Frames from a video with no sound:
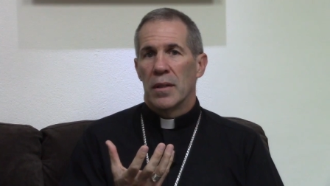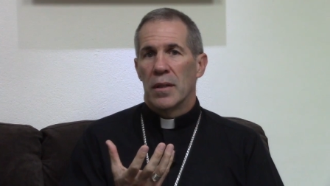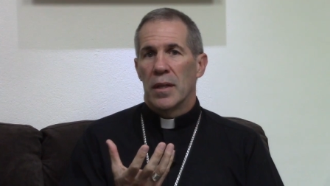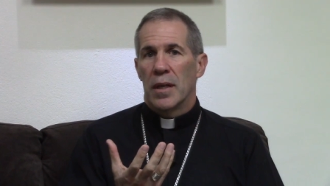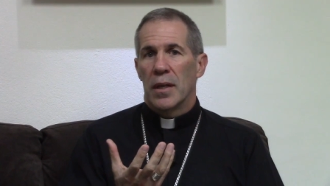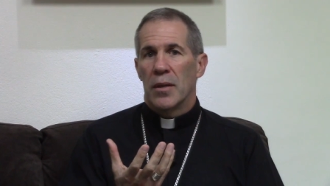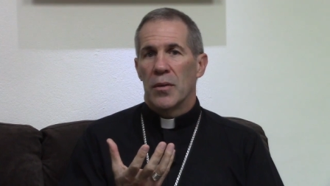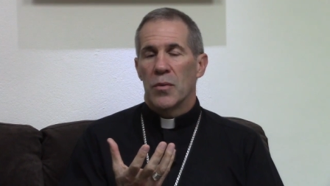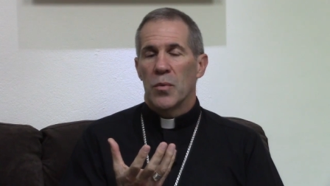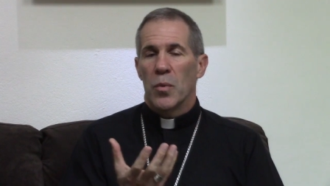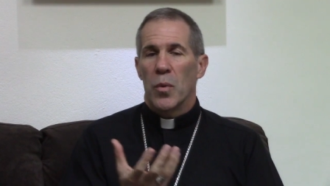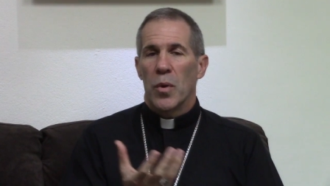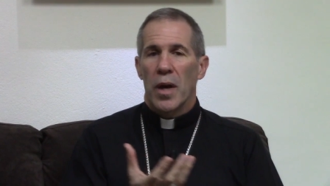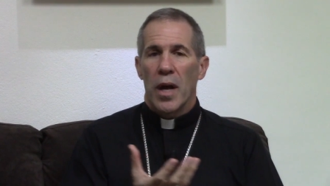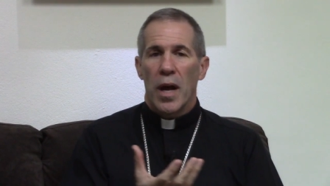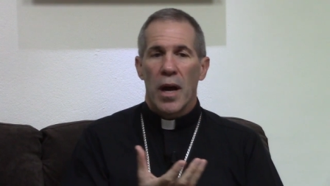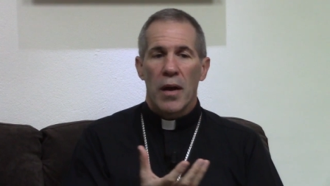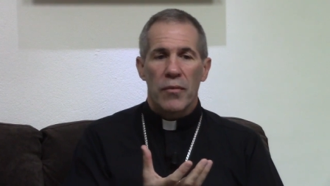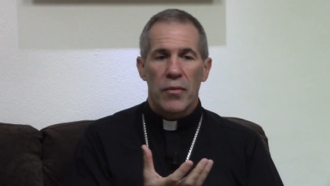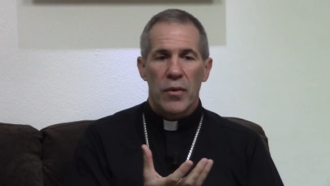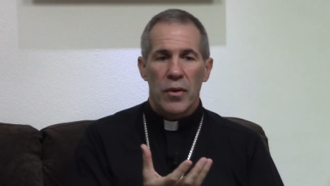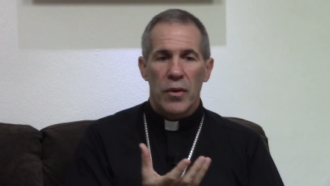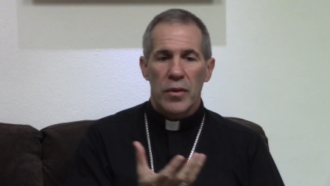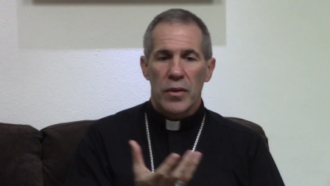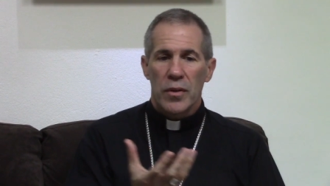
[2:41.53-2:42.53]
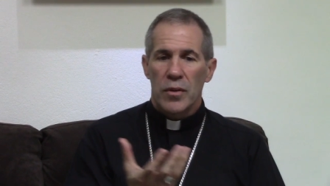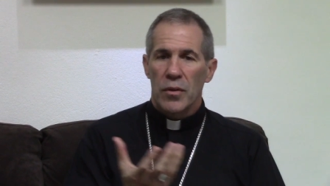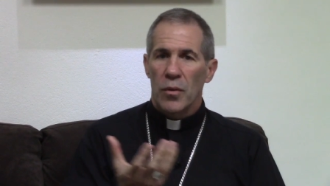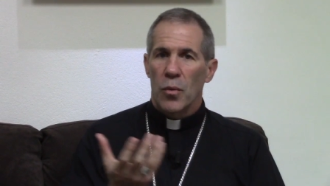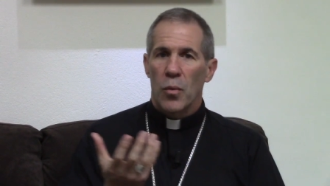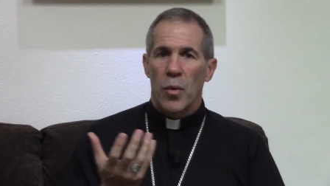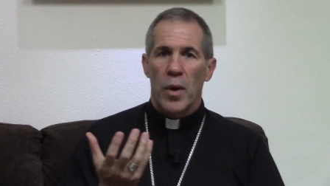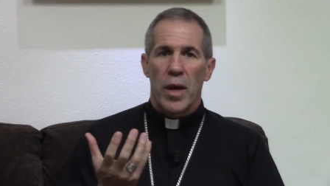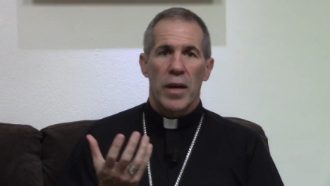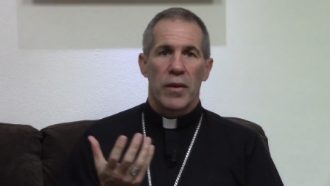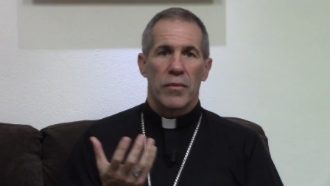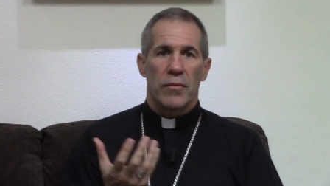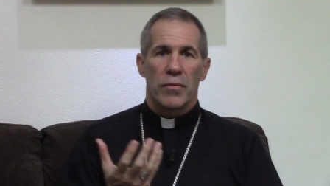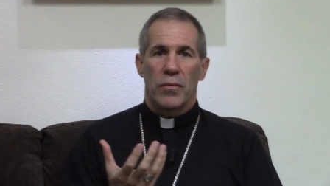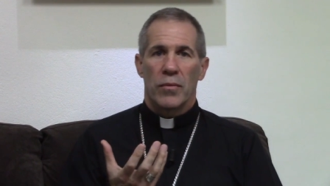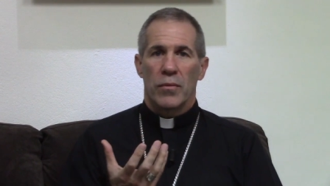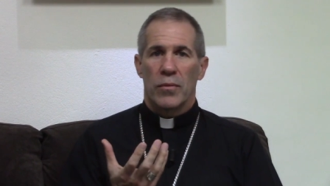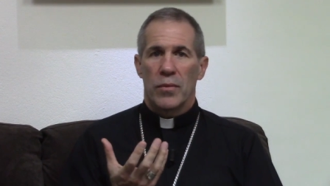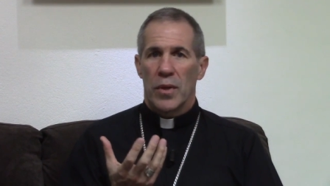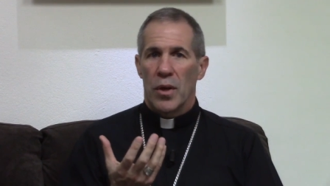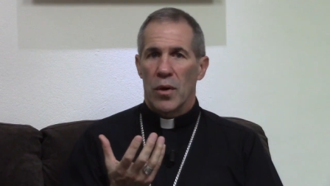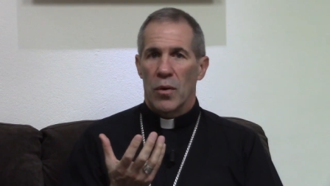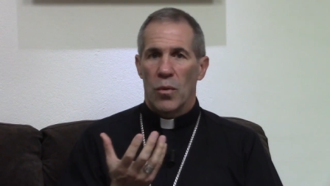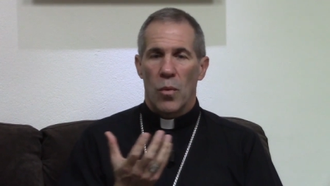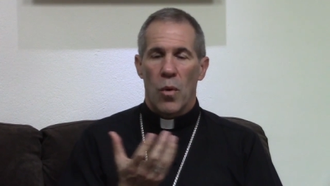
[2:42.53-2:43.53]
And whatever your way of
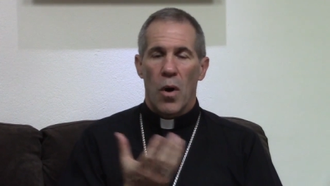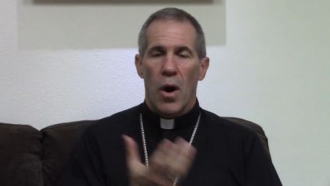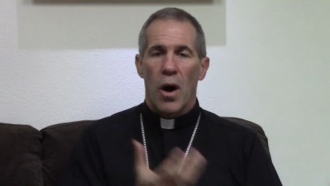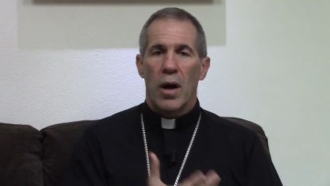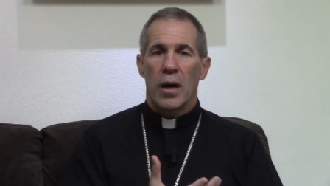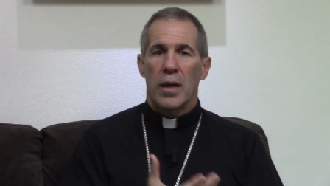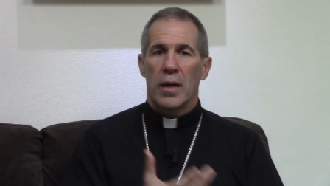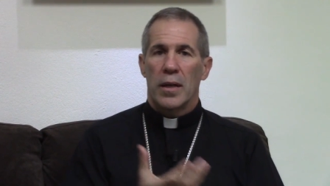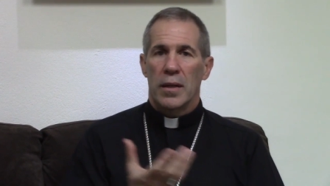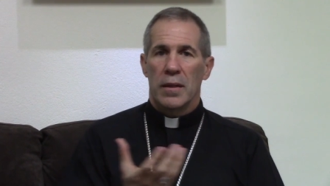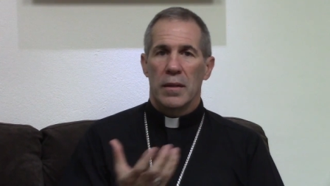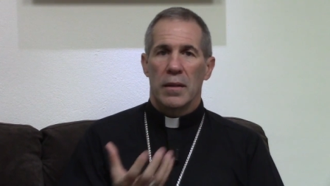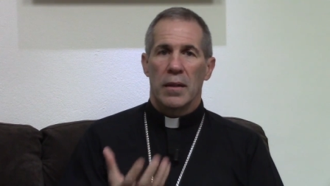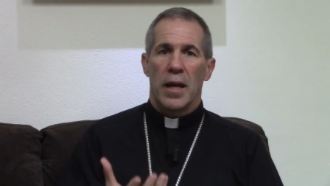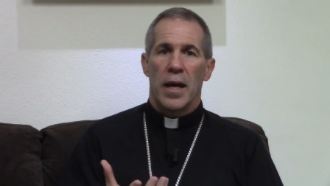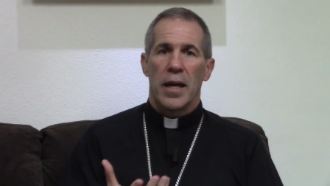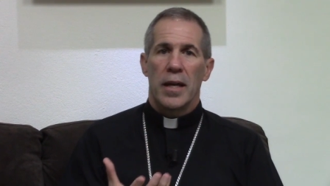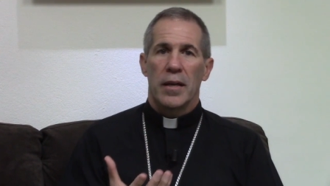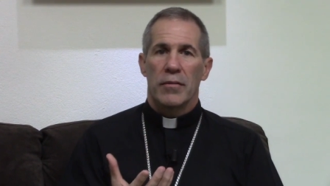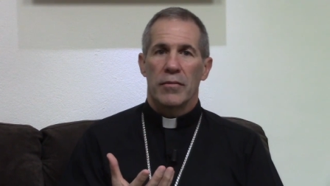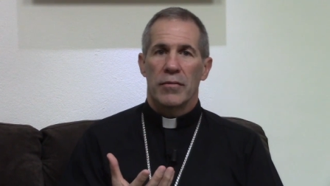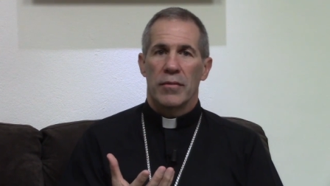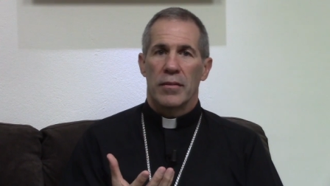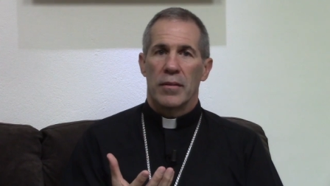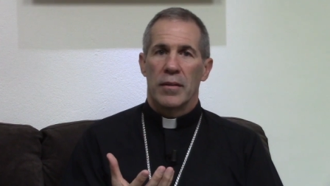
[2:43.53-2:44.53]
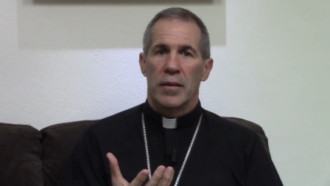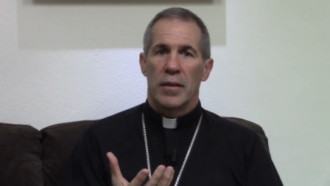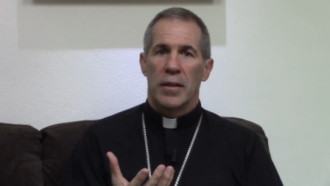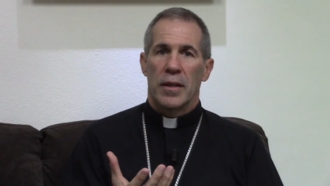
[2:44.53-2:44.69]
walk in life,